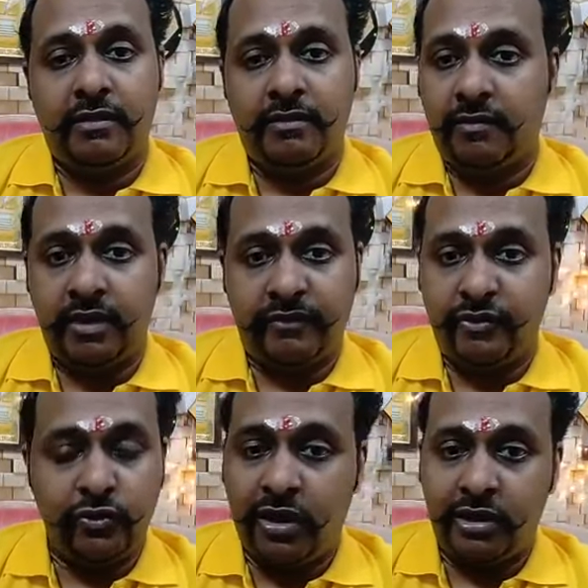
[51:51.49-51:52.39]
but if you
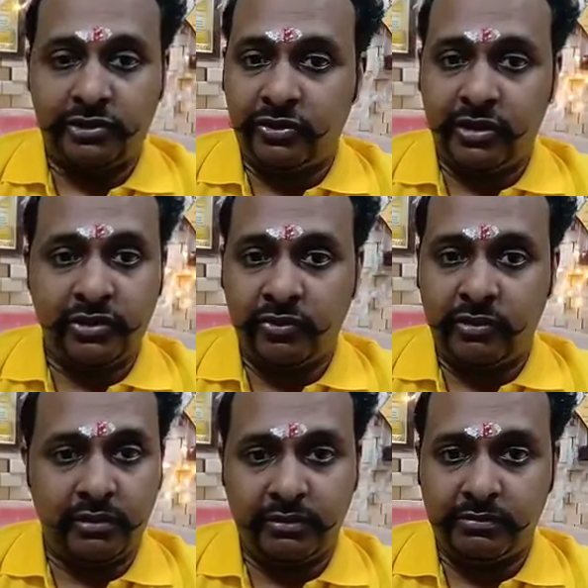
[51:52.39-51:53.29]
do ortho or
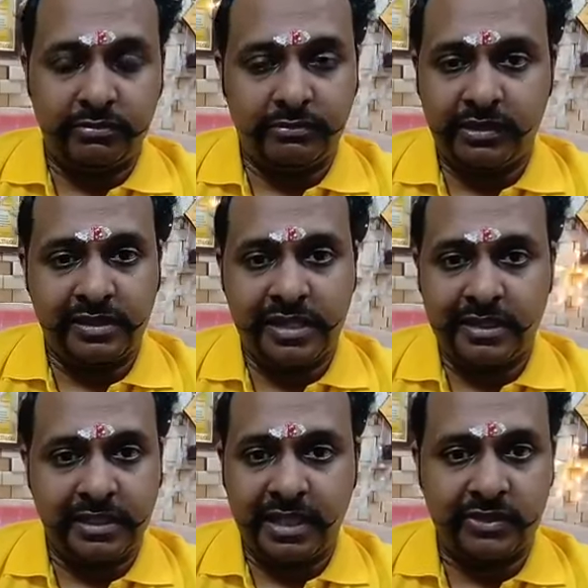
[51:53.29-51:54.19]
neuro there's
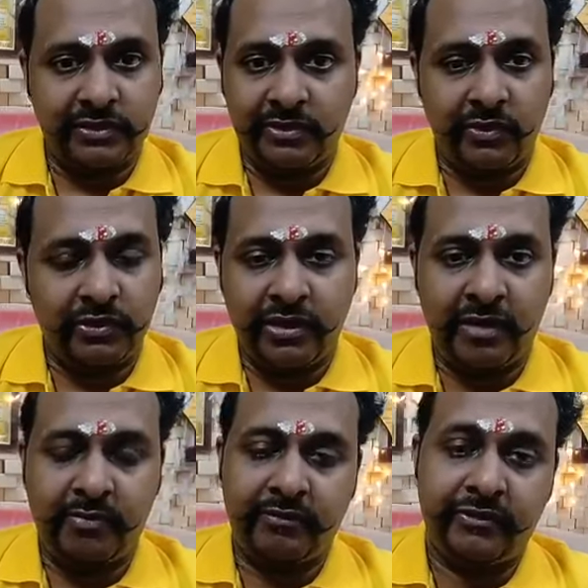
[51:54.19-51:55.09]
nothing actually going to
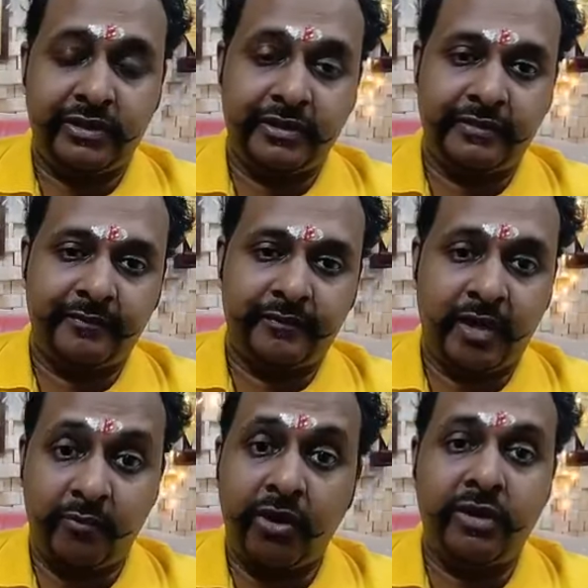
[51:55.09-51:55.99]
happen further
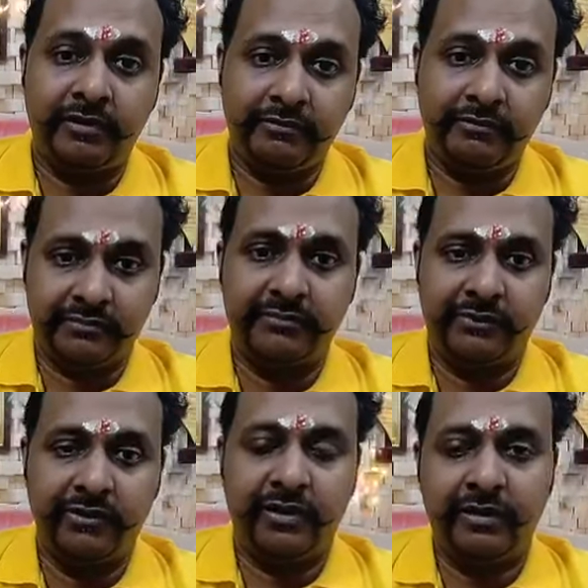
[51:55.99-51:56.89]
abroad
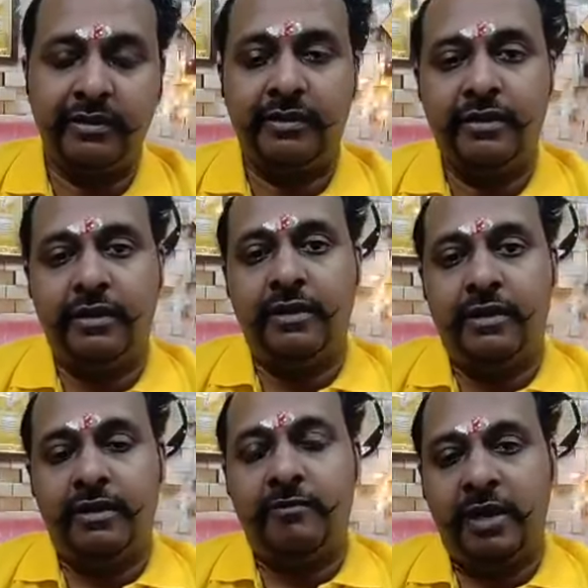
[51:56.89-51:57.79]
okay
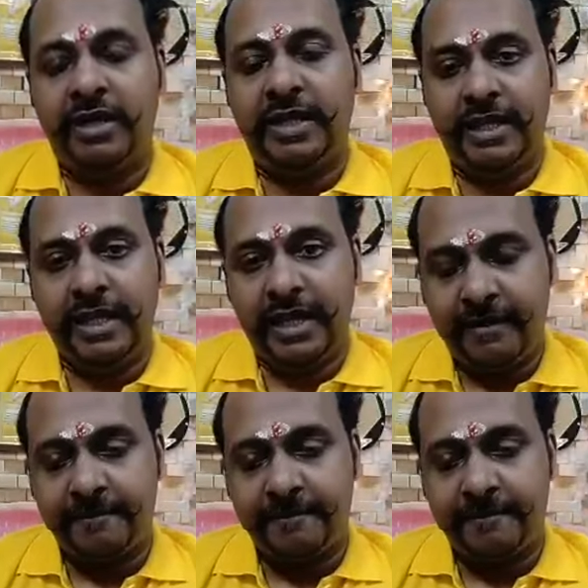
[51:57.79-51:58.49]
but in India